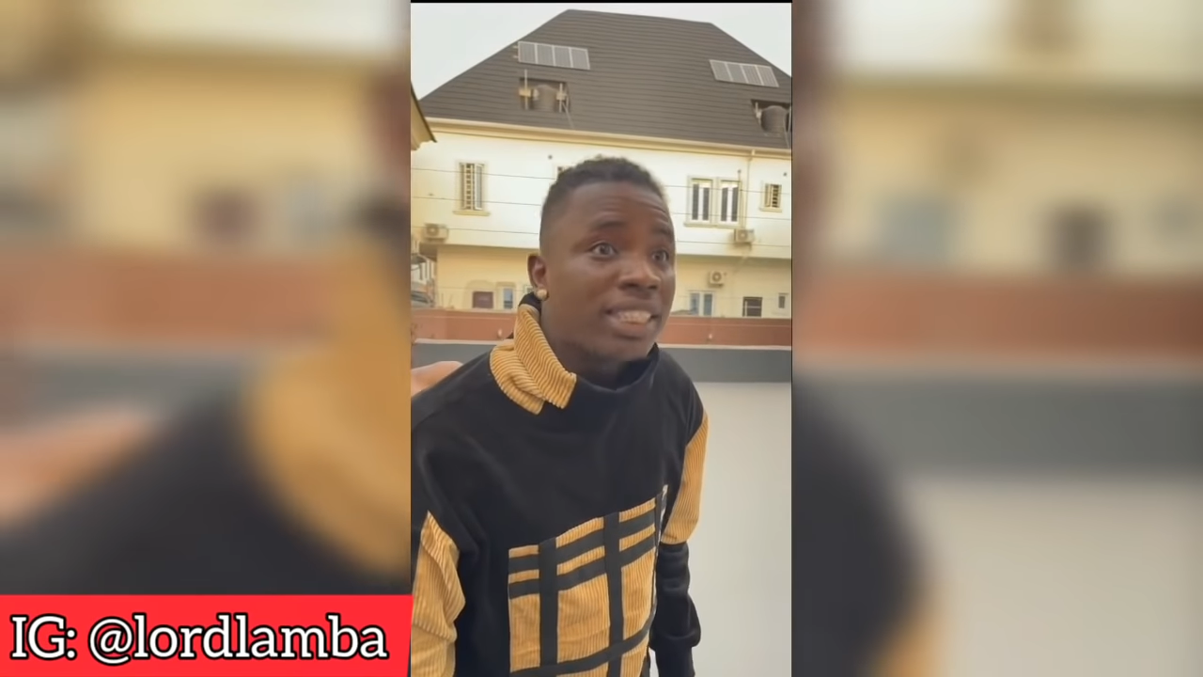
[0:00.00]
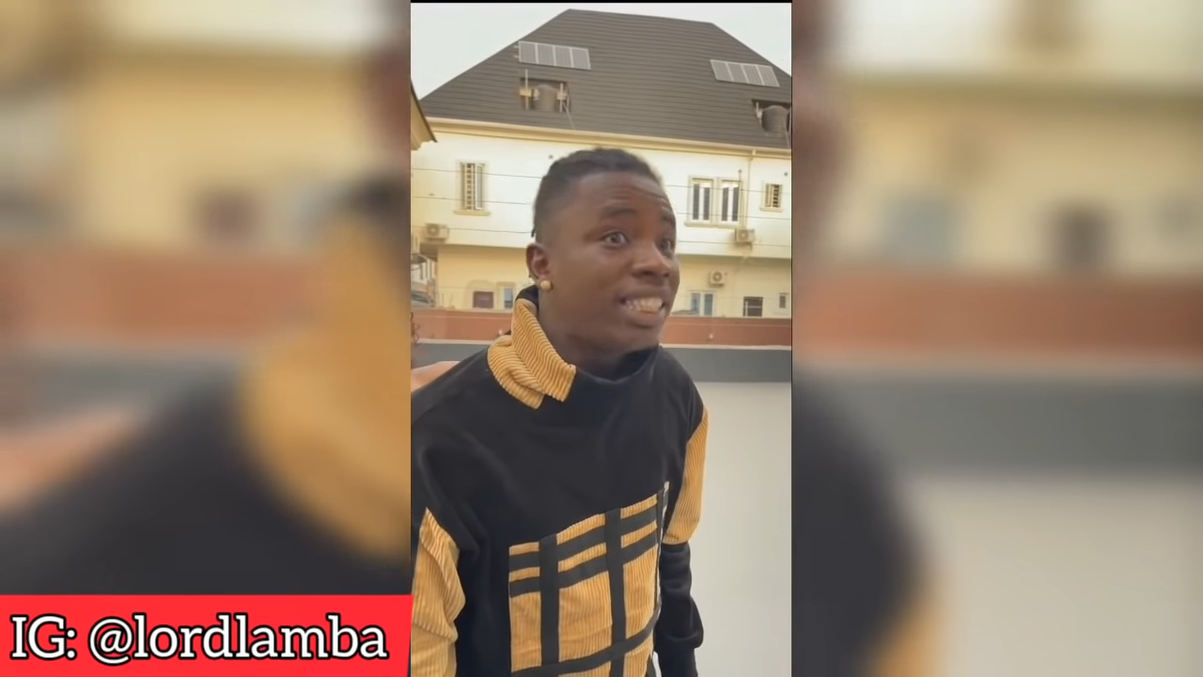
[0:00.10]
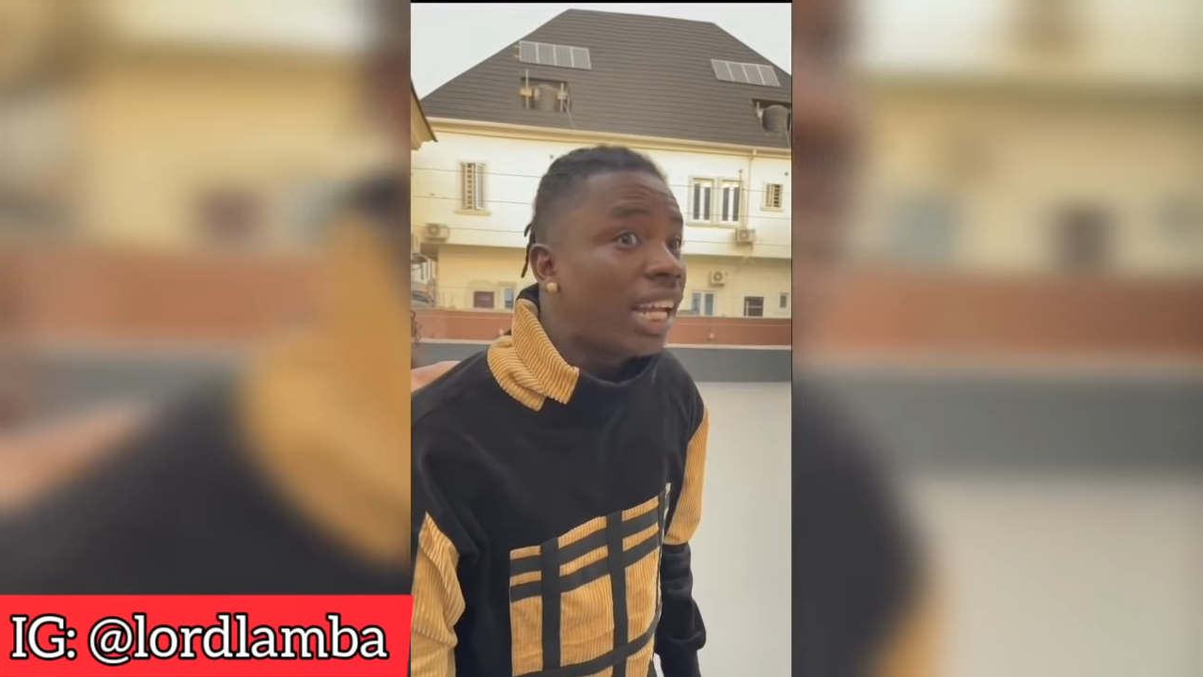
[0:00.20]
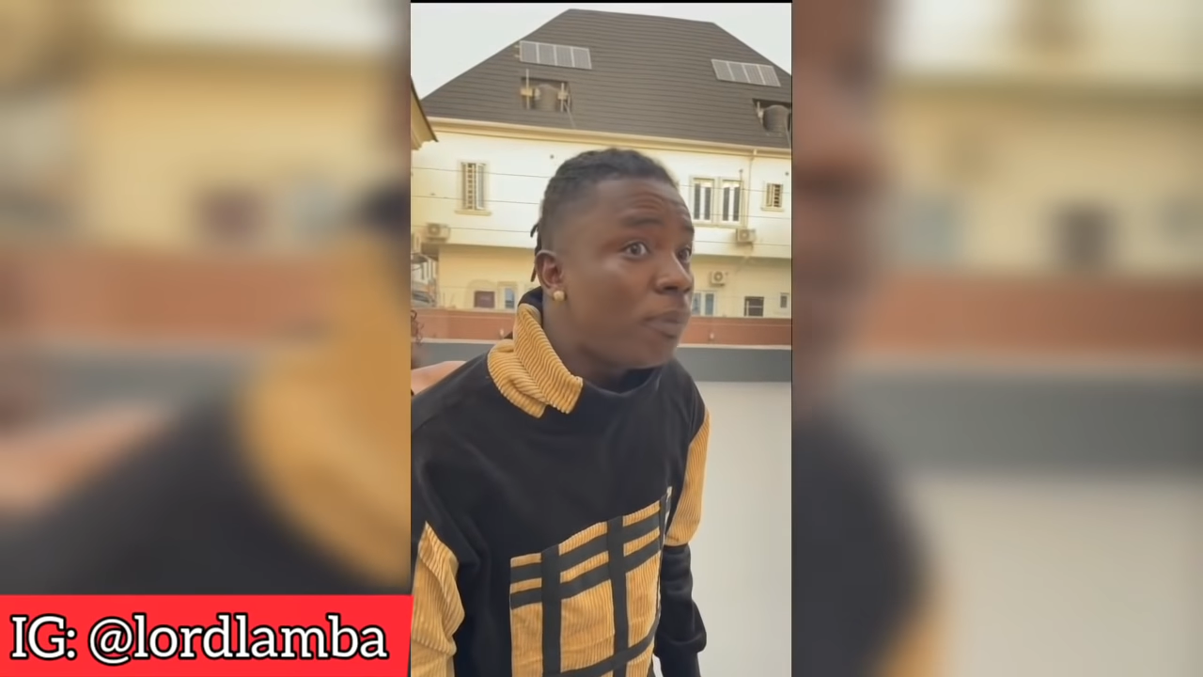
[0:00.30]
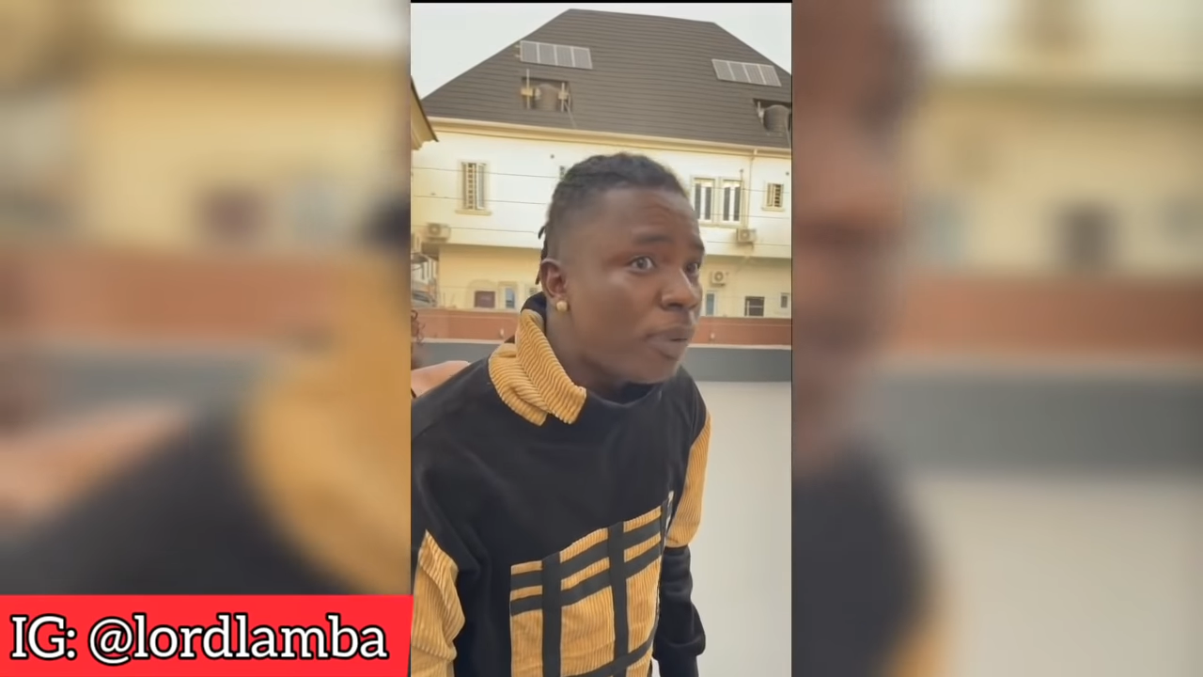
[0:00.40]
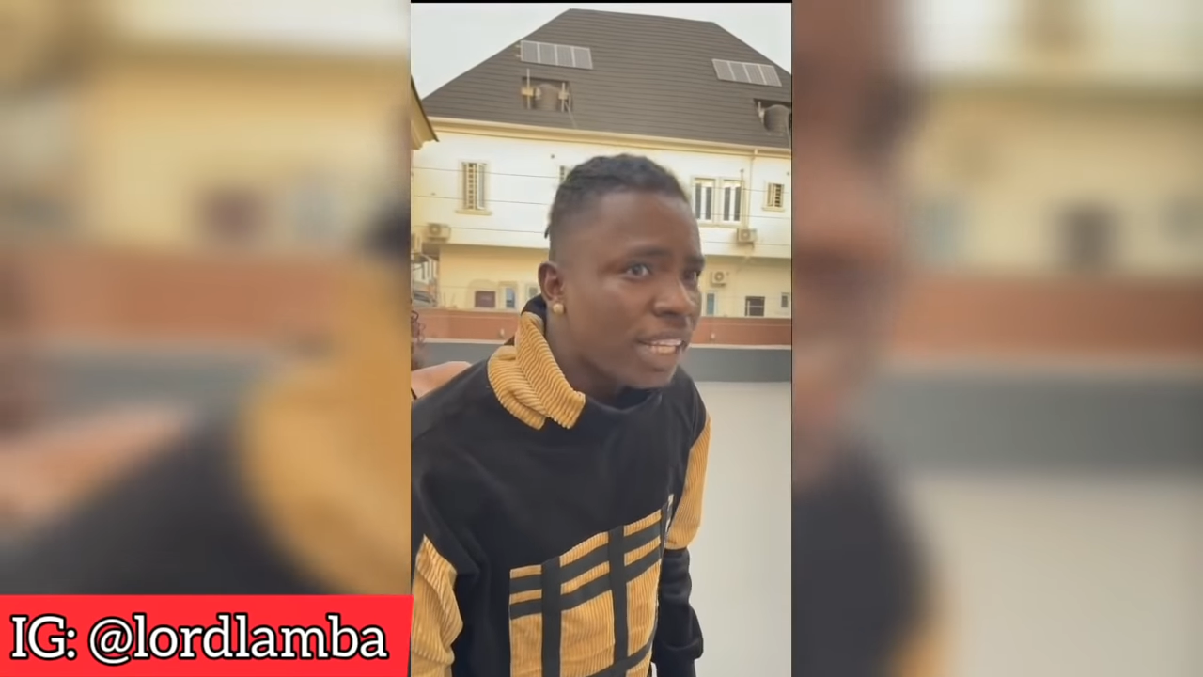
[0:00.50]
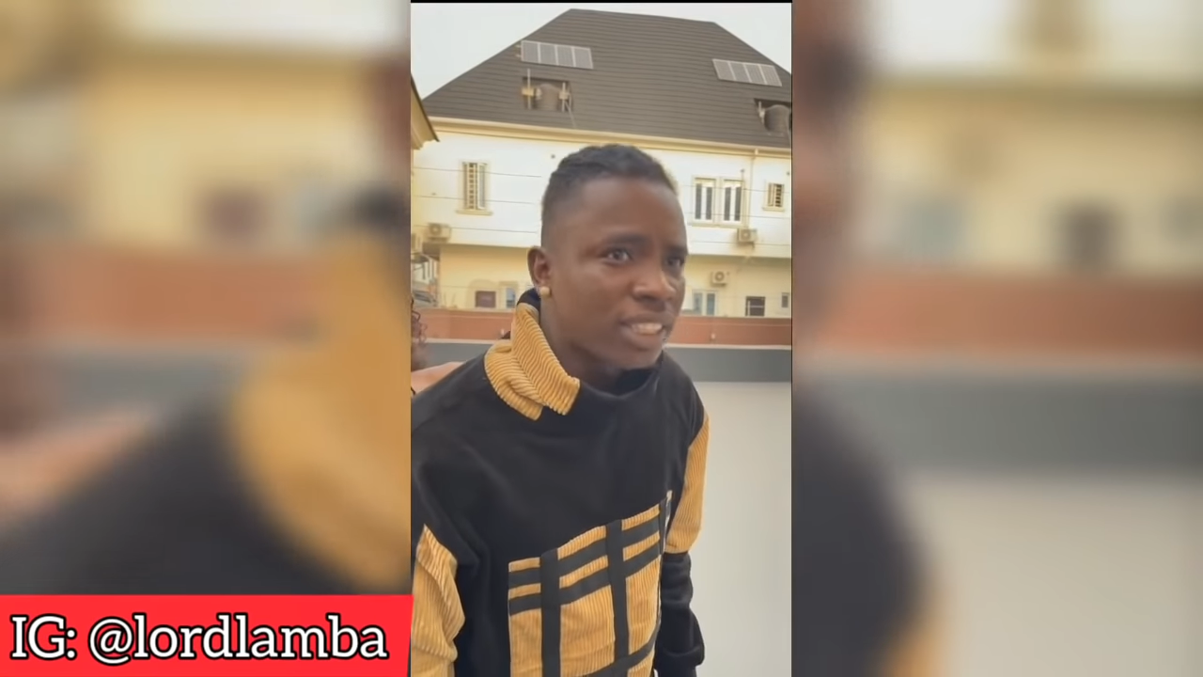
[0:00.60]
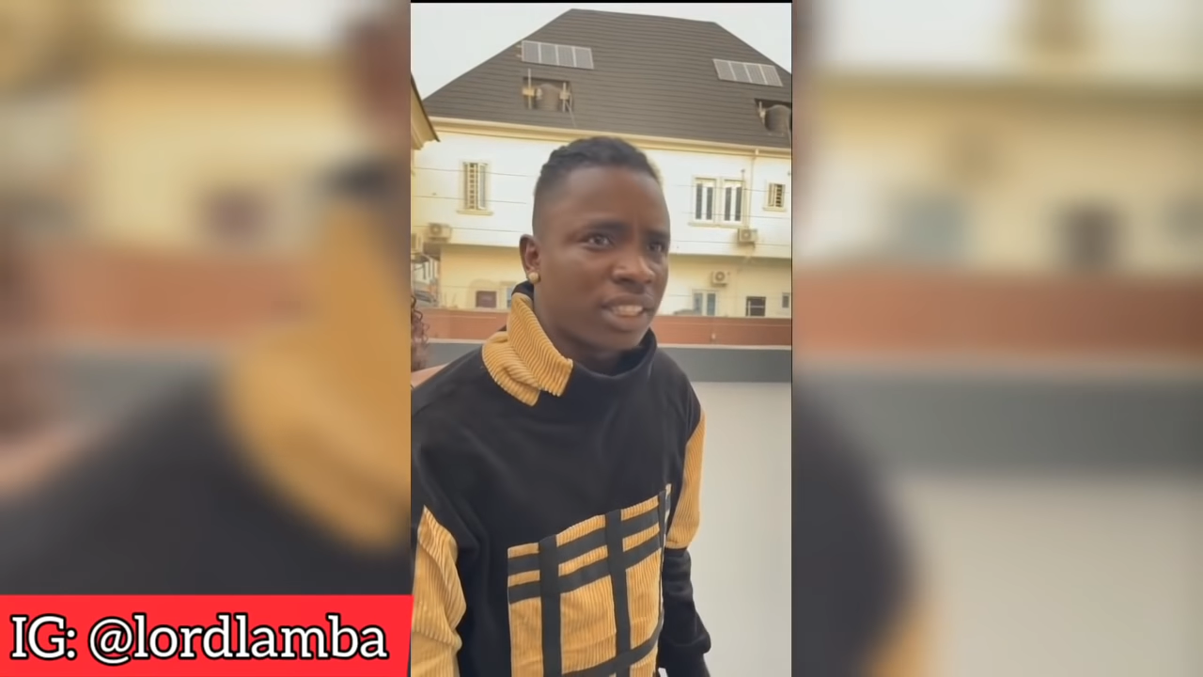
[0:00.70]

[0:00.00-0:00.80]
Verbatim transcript: they are the best.